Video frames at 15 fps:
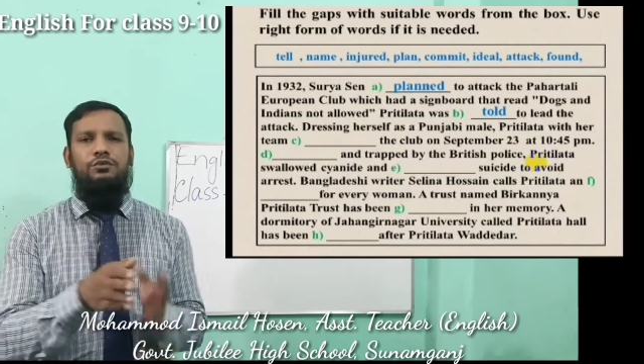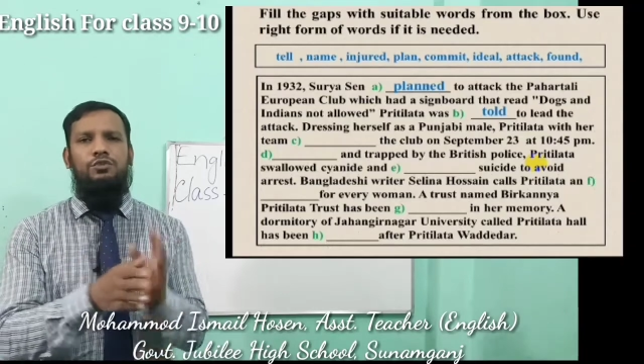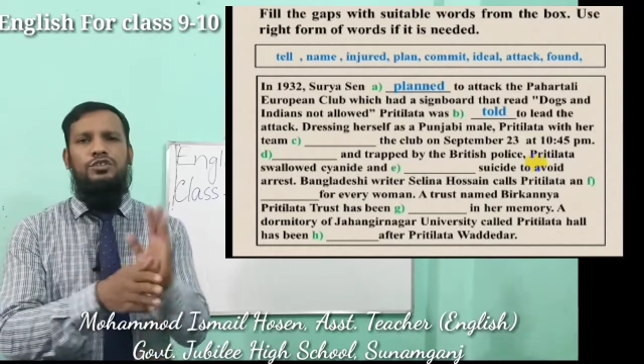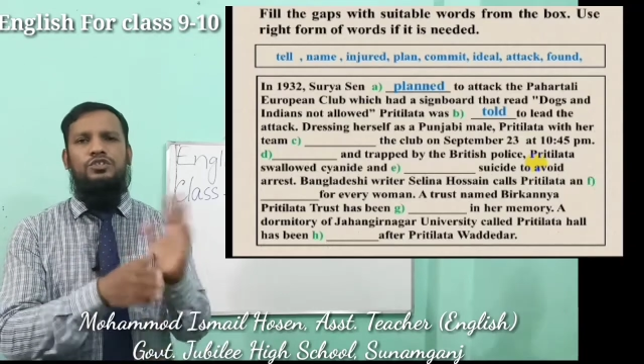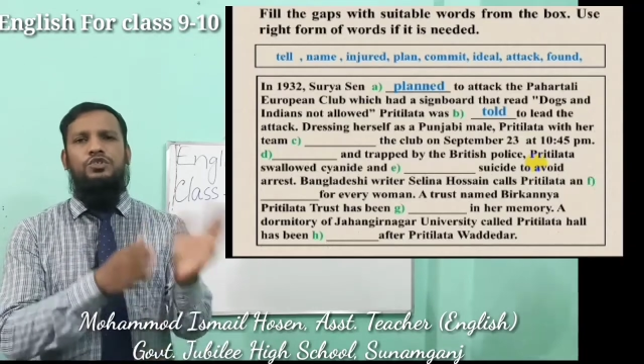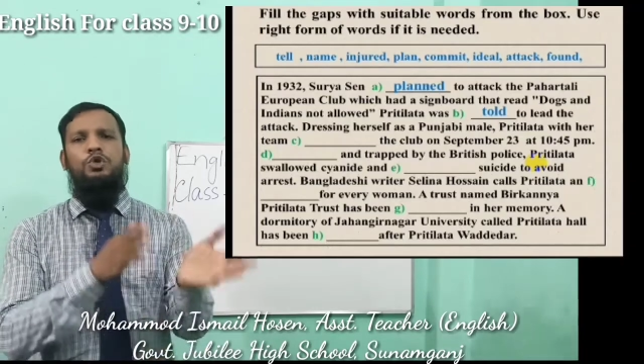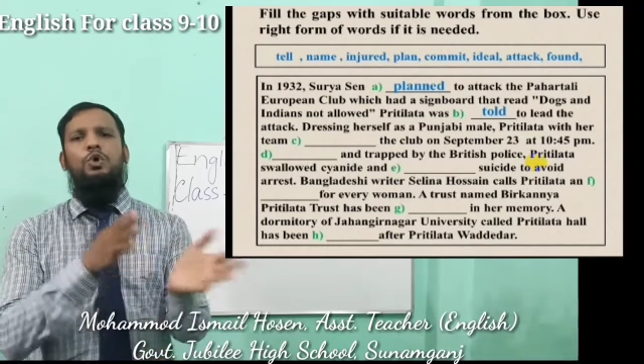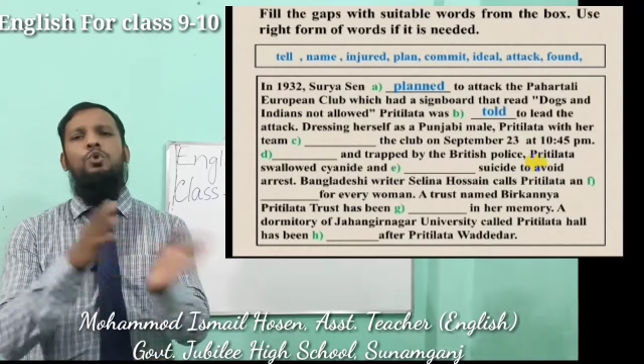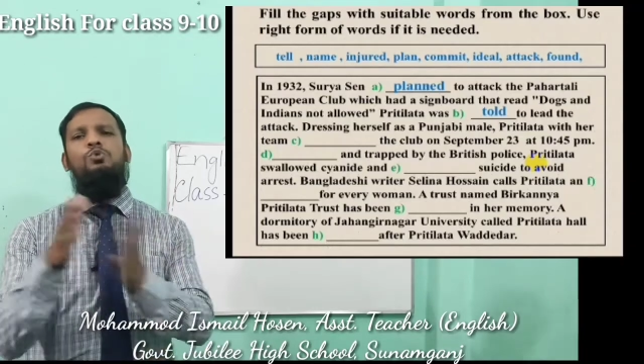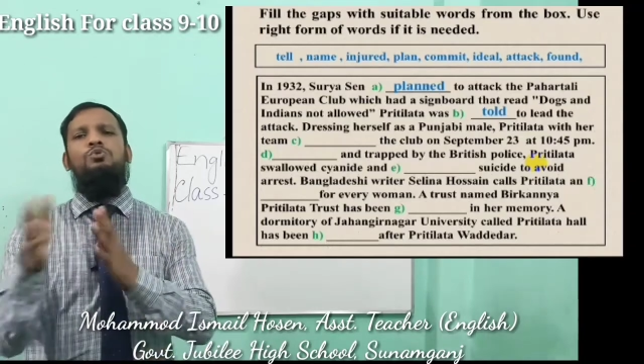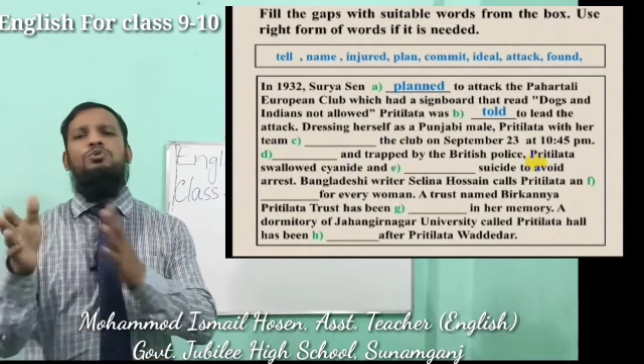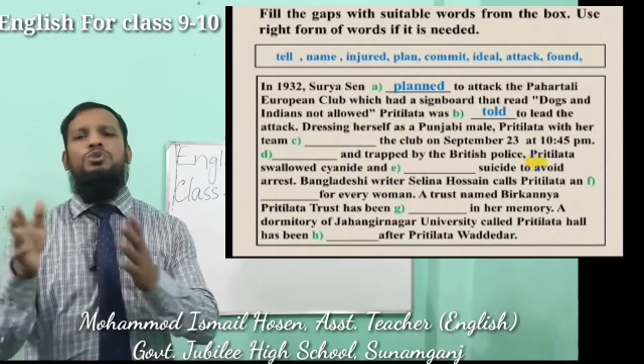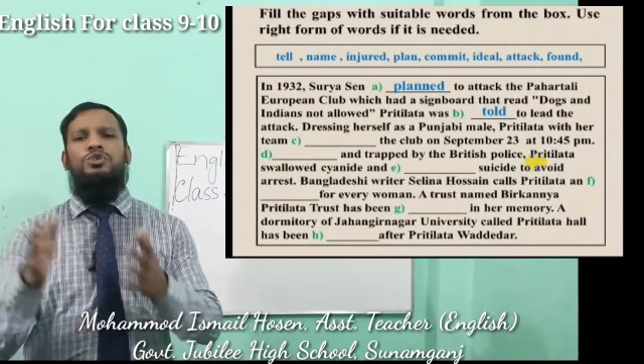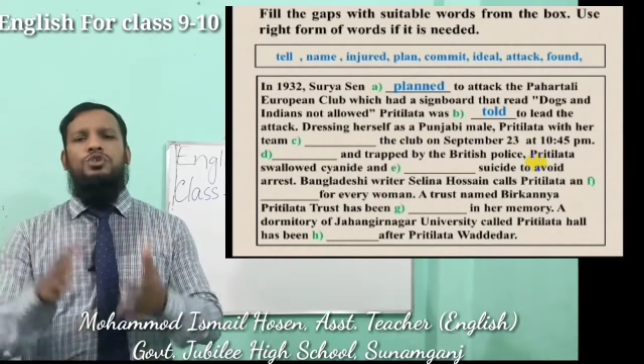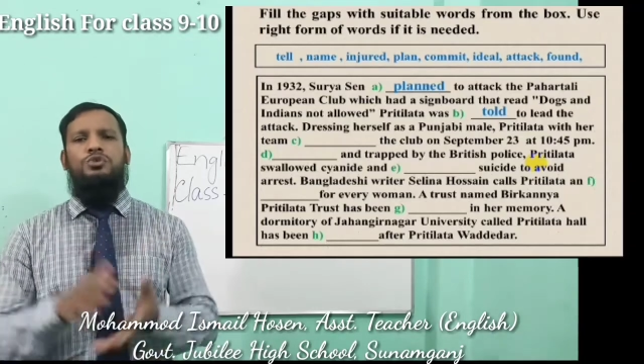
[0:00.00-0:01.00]
was
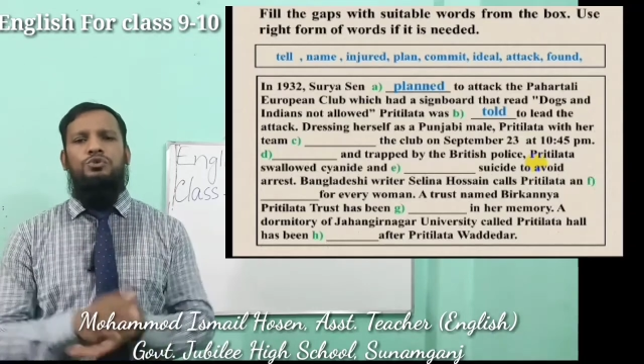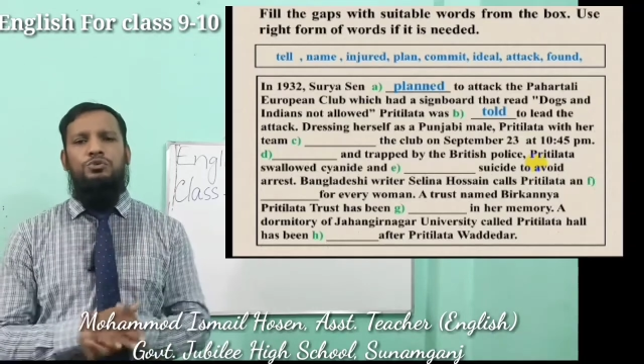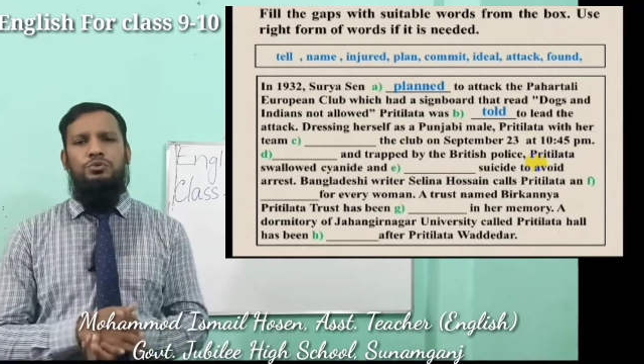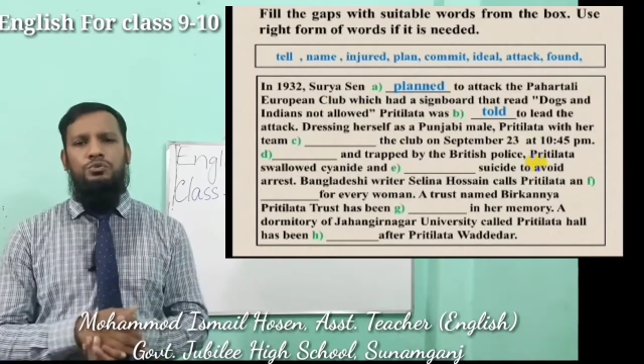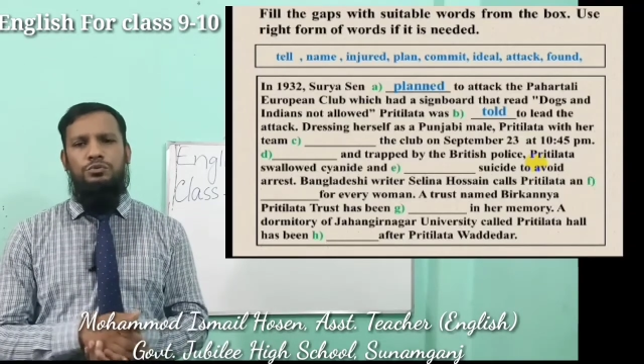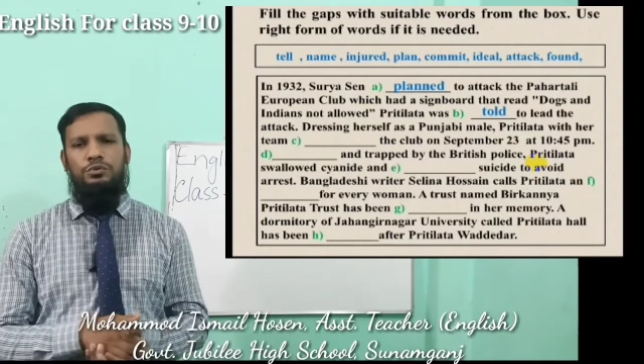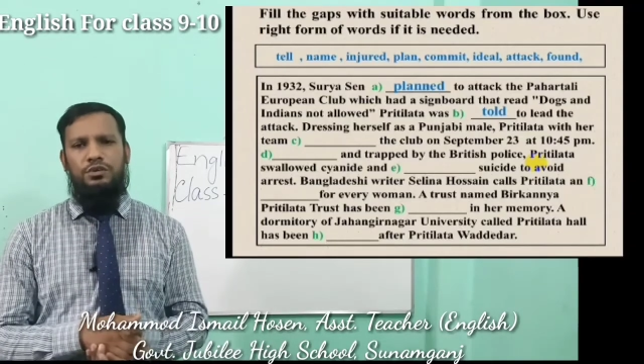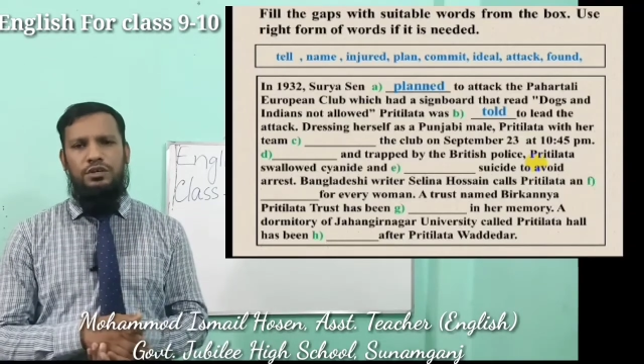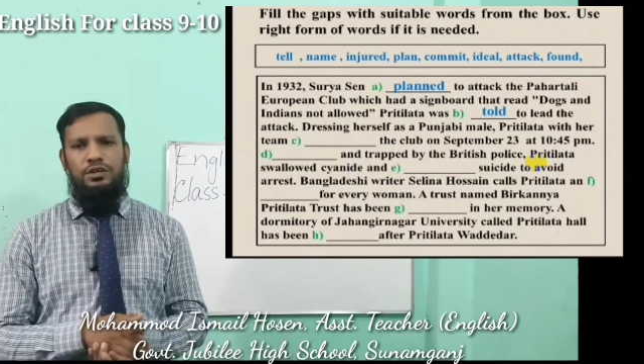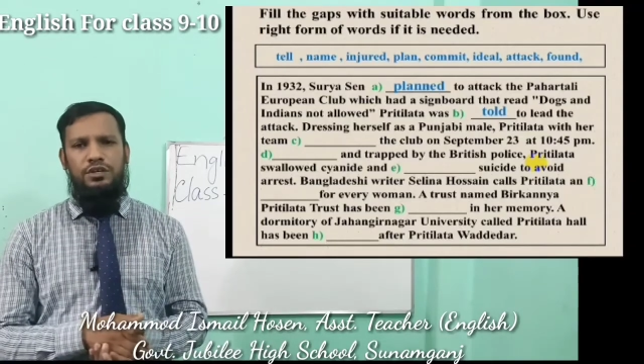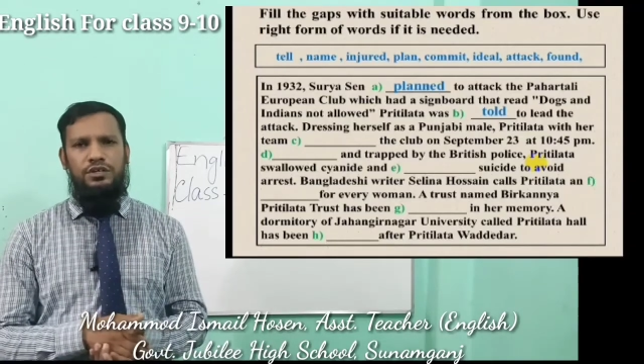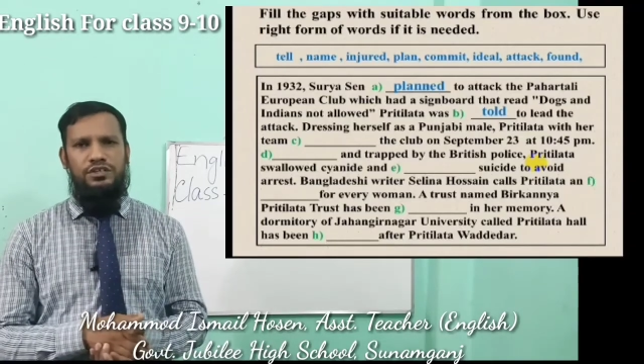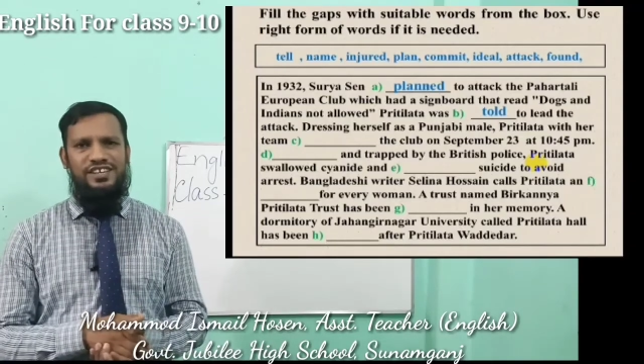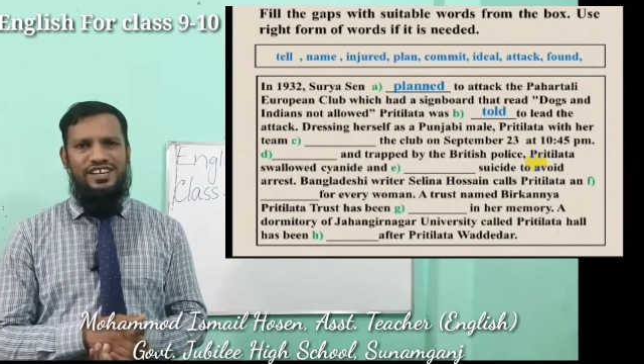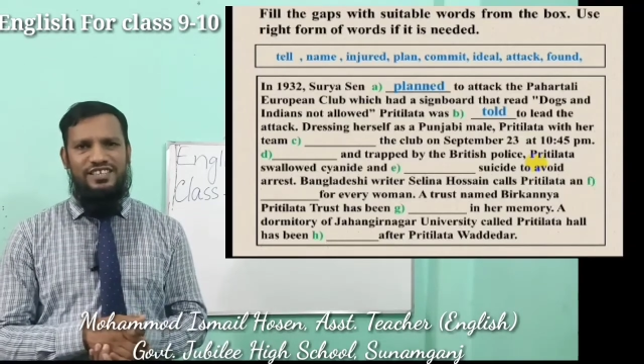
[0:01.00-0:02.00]
told to
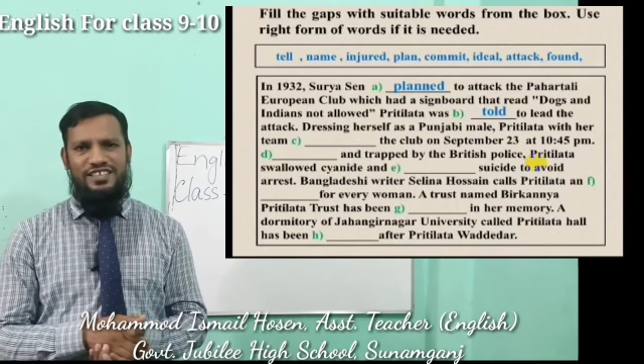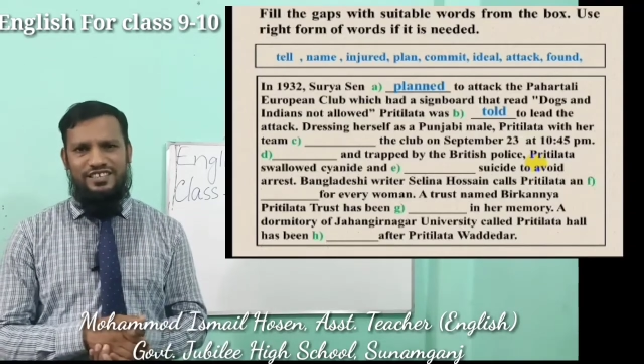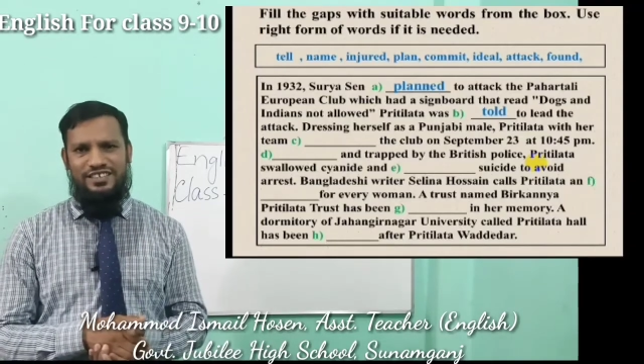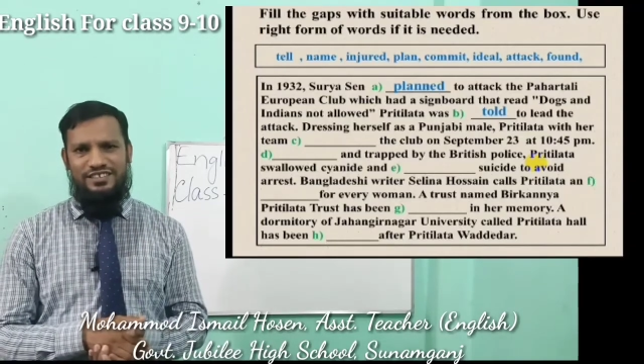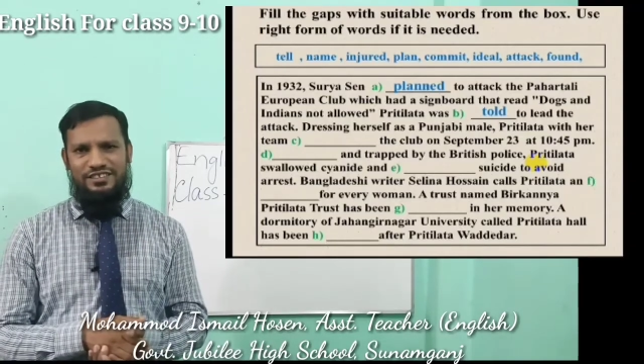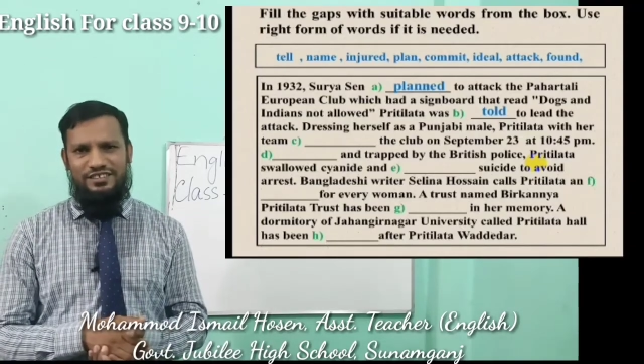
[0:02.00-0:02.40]
lead the attack.